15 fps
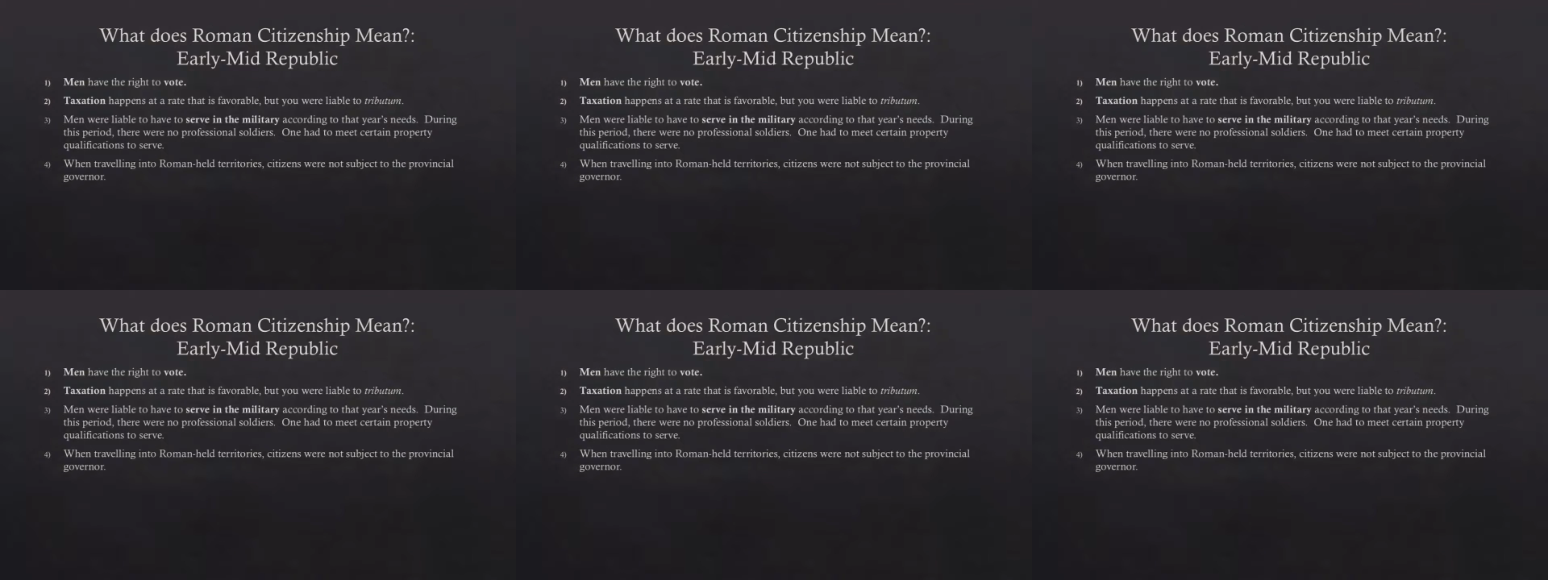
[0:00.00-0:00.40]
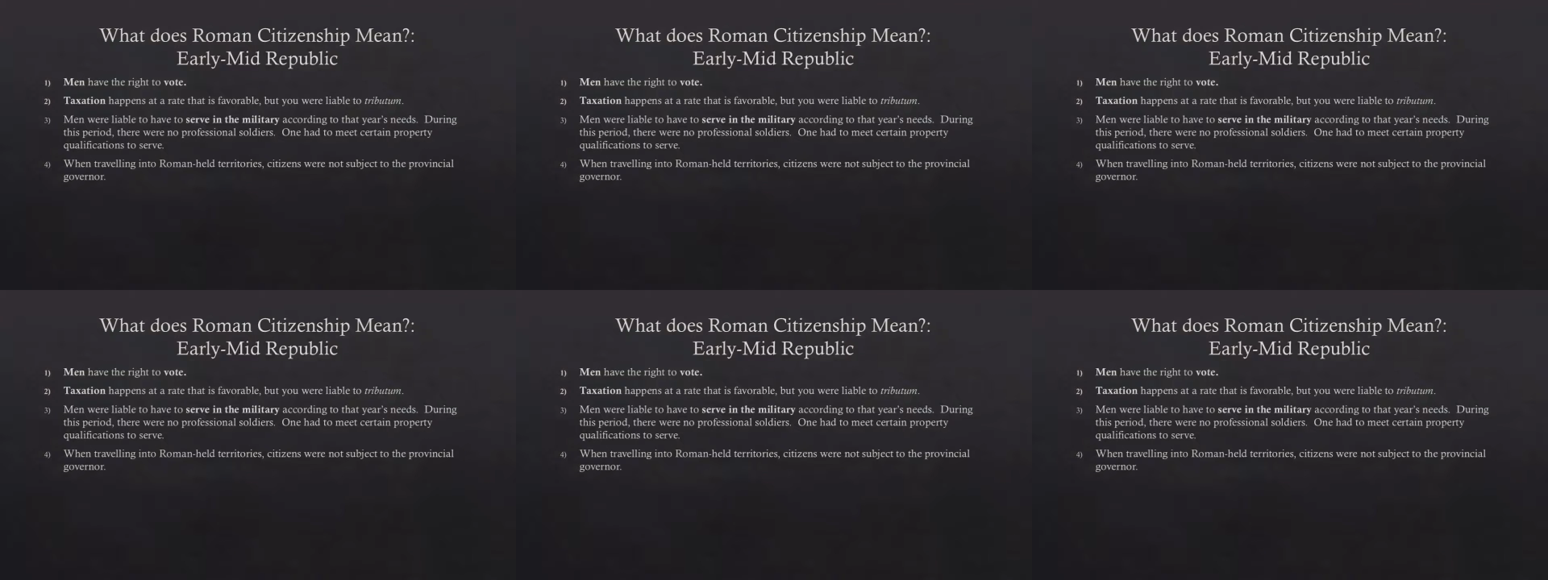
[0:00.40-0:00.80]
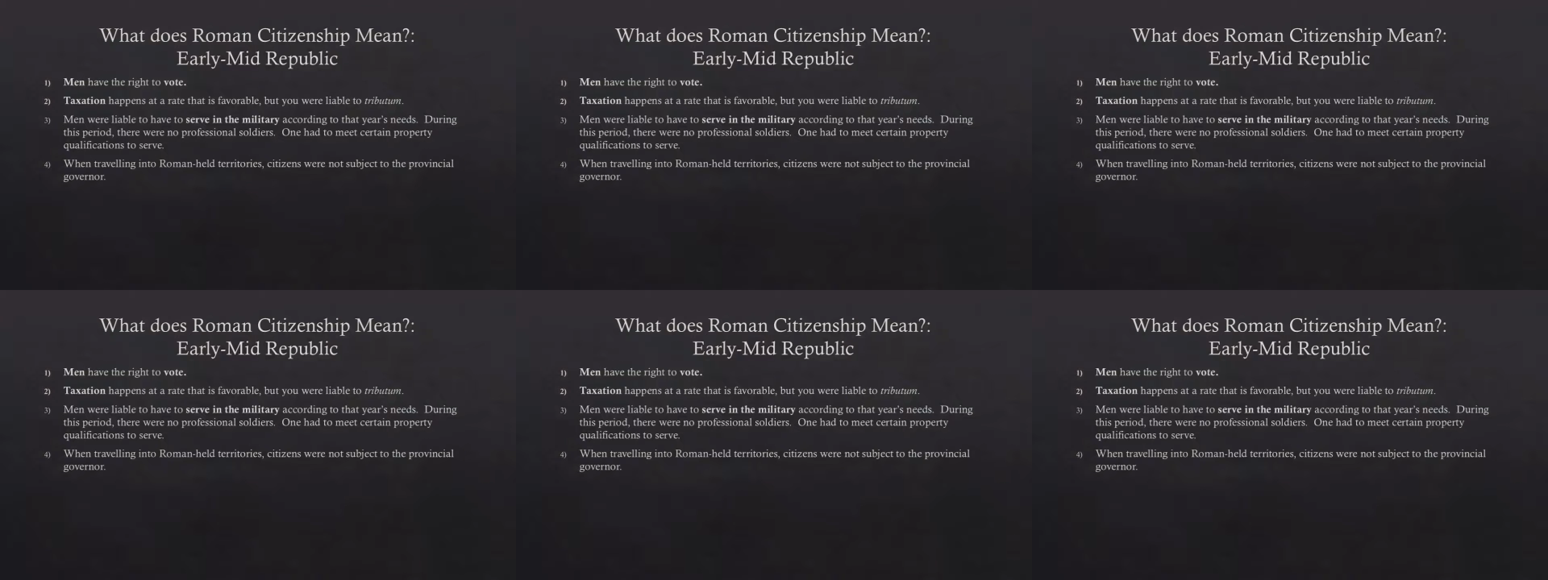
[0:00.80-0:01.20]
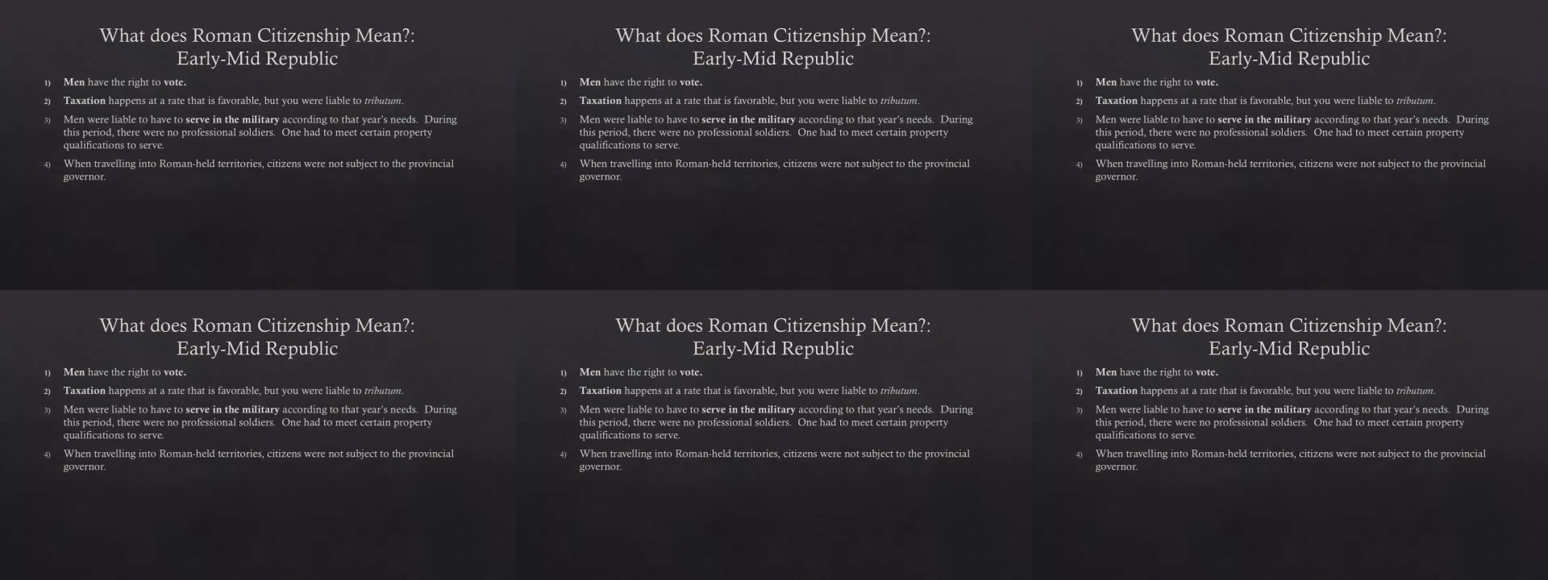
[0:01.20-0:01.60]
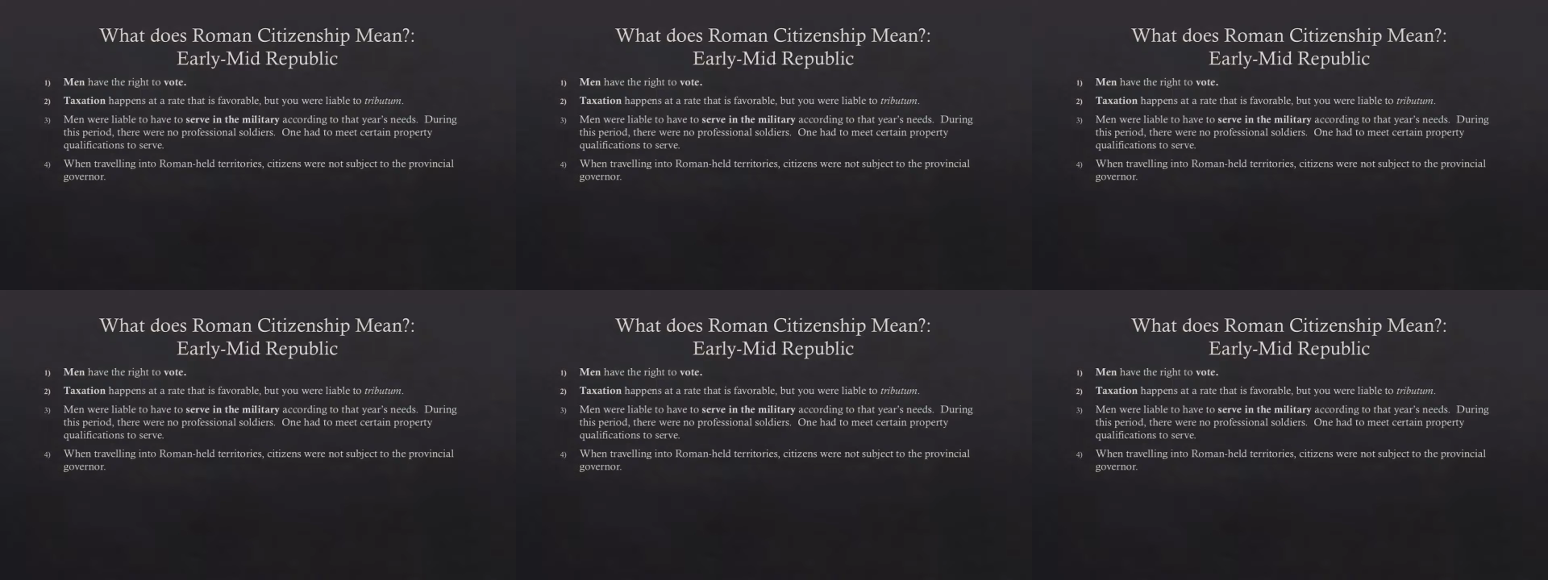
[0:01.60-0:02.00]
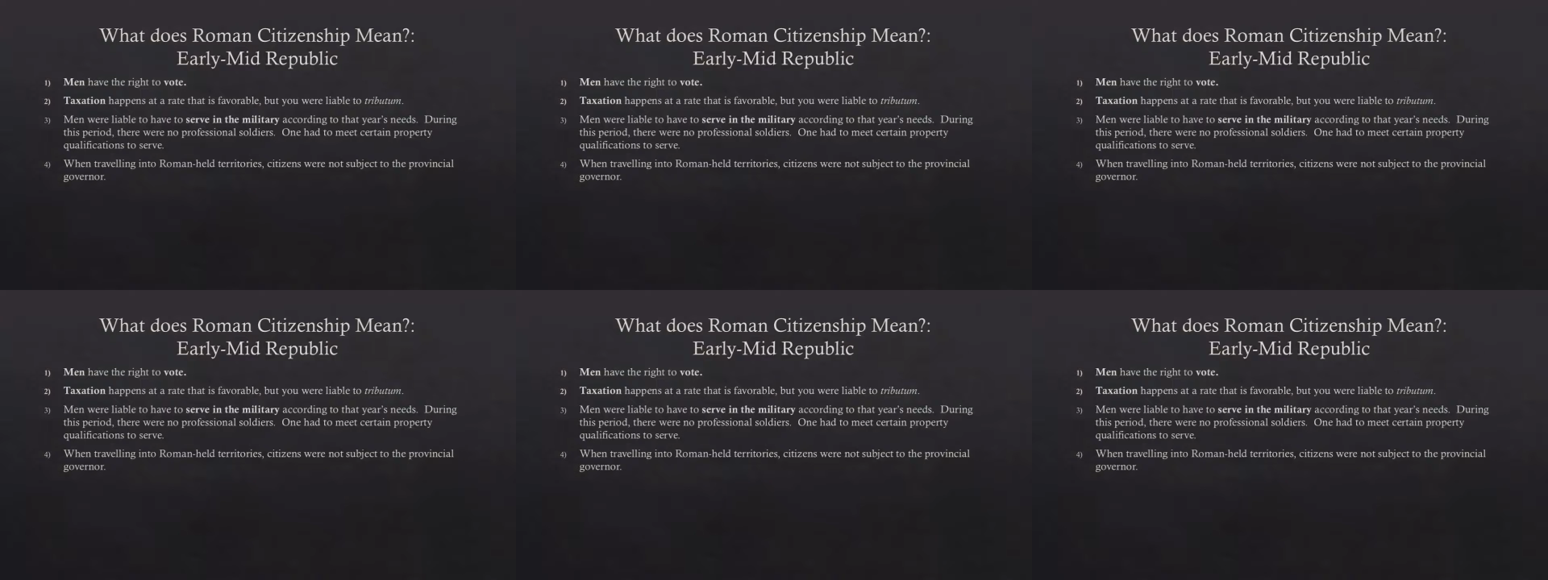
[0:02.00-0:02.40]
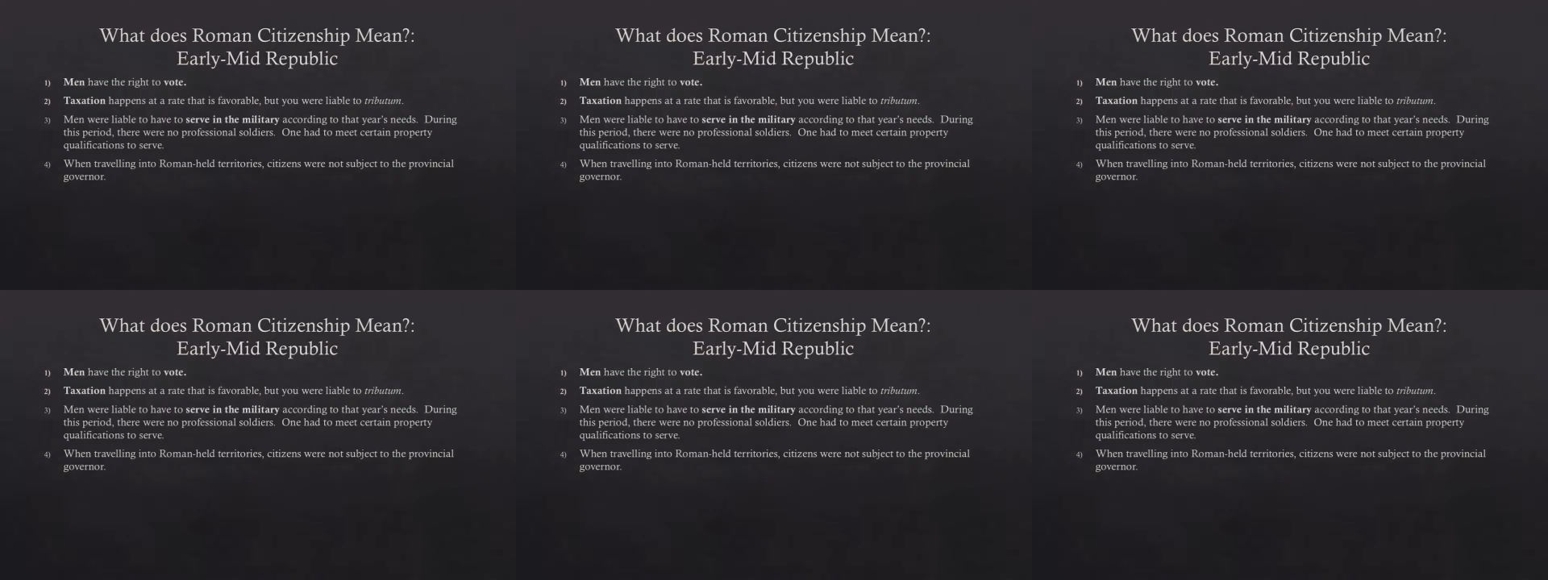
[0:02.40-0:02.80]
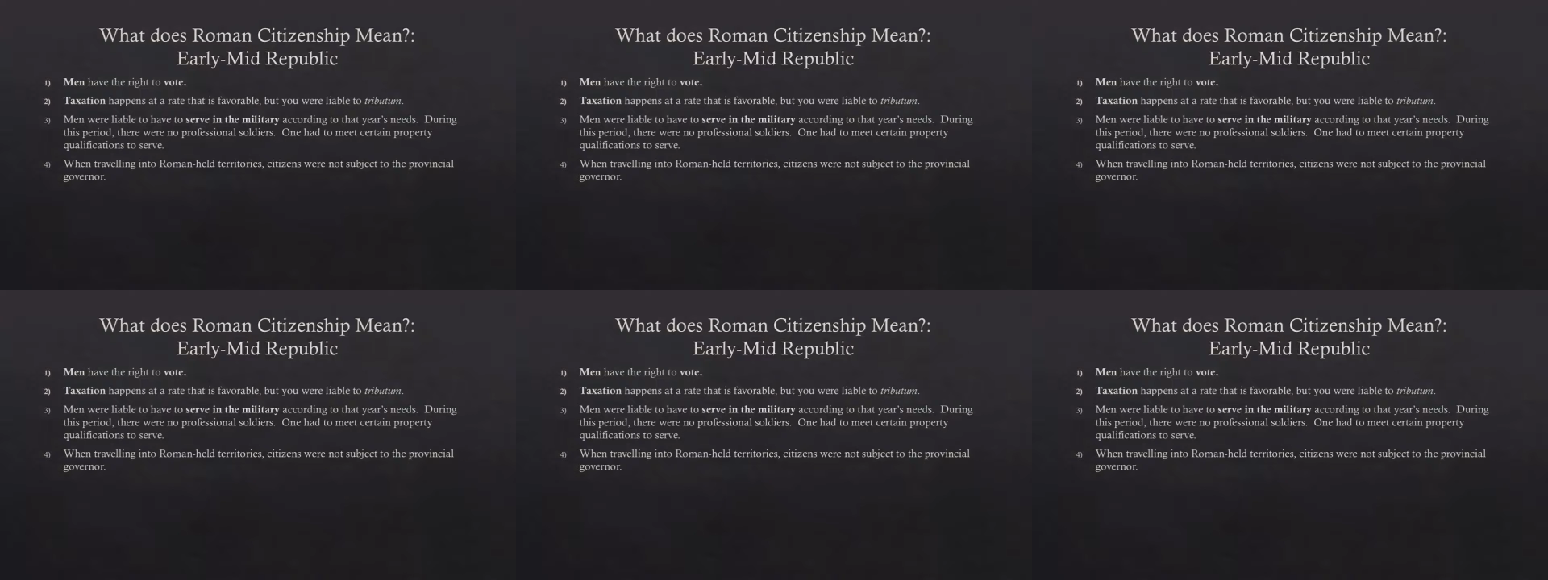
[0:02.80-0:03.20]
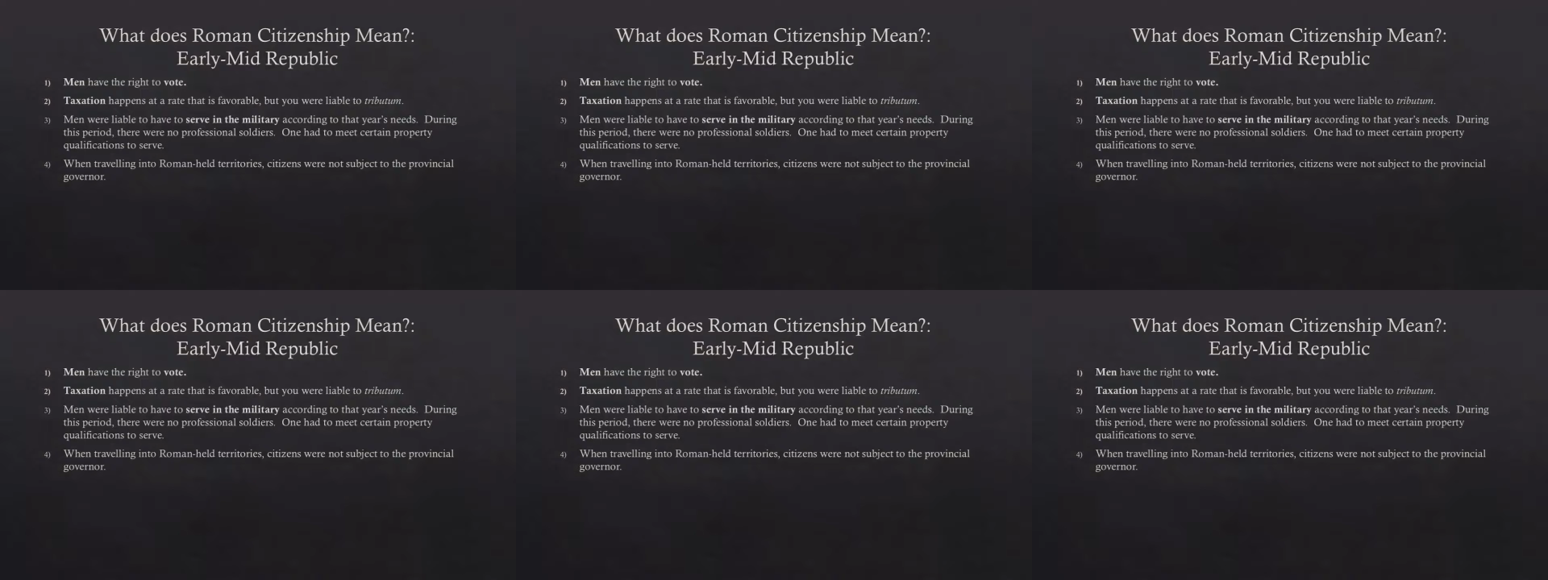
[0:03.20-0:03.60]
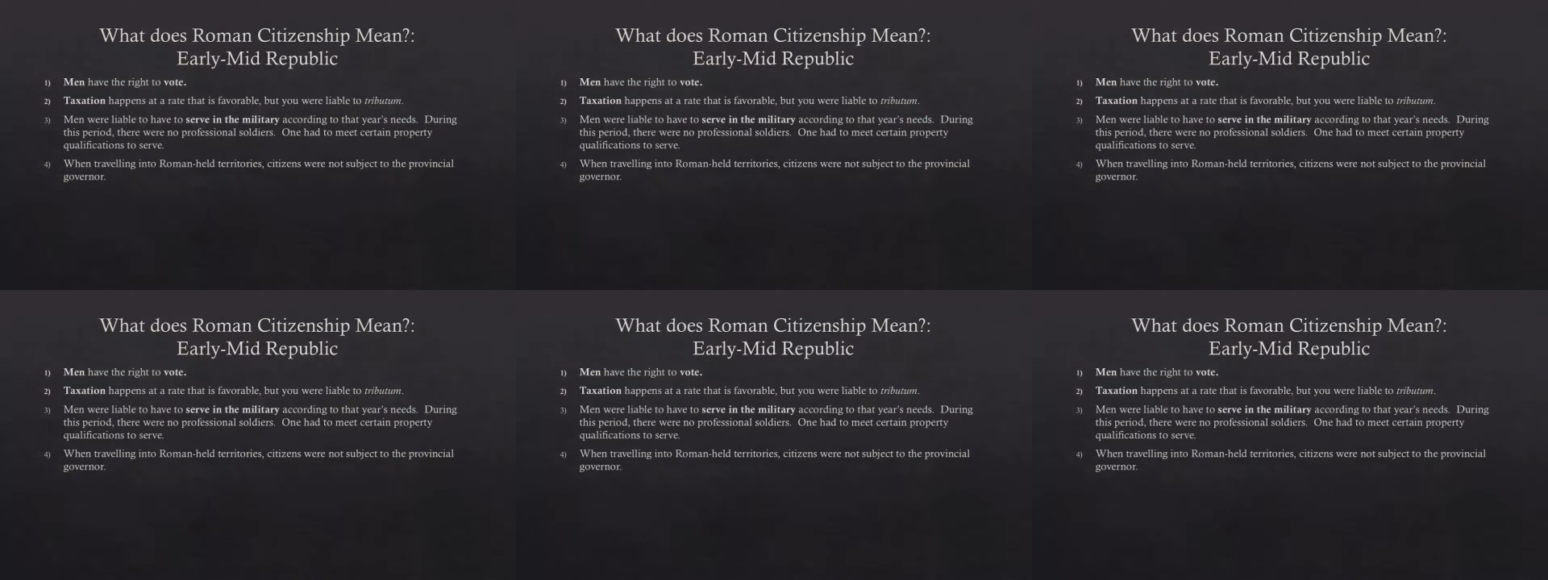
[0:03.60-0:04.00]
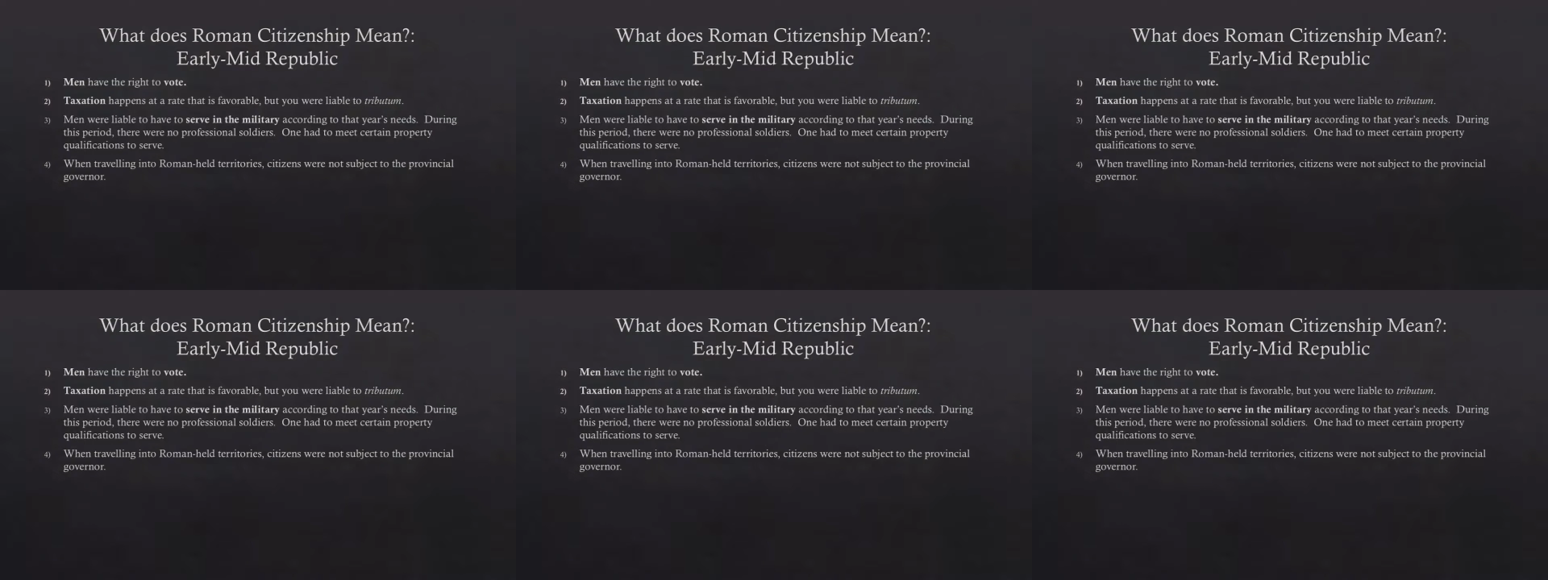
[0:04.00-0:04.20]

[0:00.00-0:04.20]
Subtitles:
(no speaker visible)